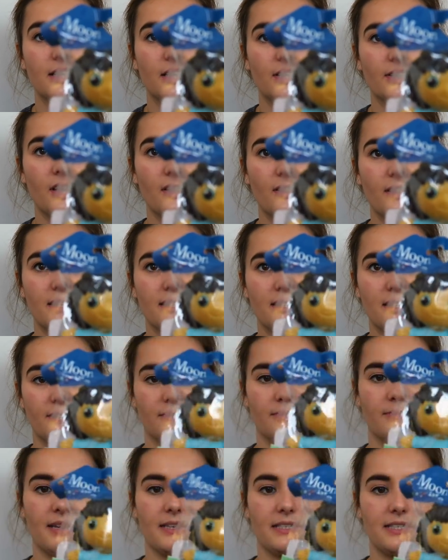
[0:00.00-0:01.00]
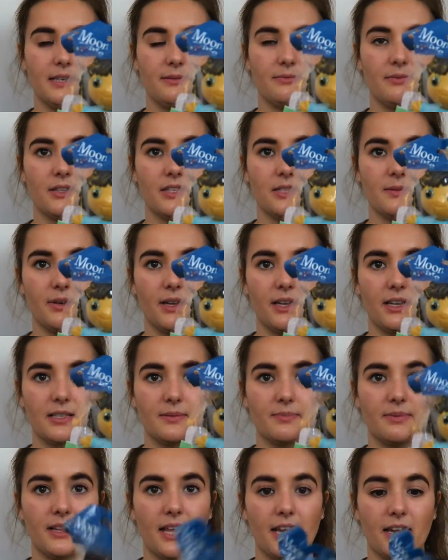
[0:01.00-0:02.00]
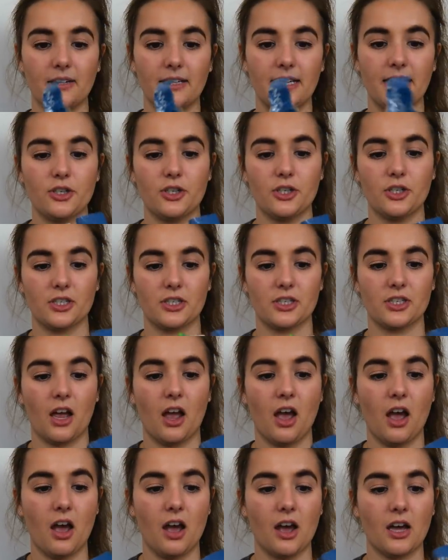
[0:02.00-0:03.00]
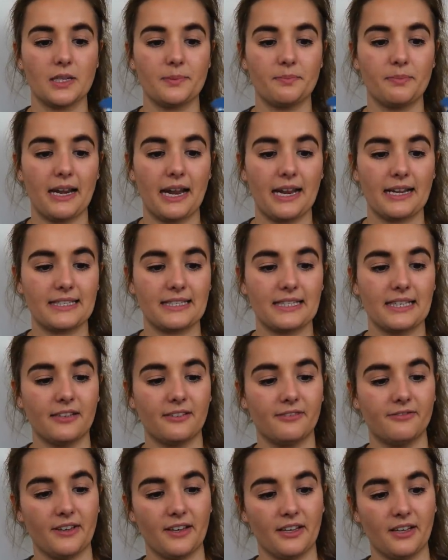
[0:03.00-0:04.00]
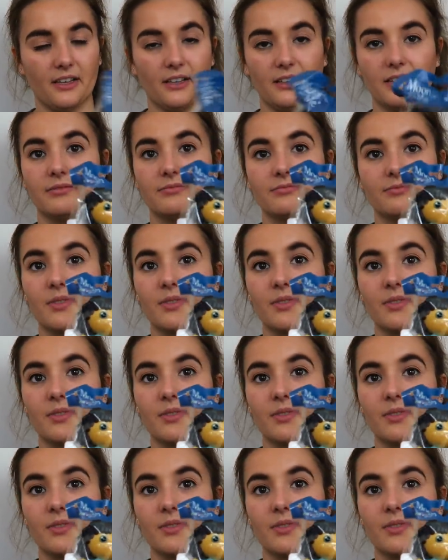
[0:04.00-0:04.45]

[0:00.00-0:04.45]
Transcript: I know they say from 18 months plus, but they are literally just a hard plastic figure,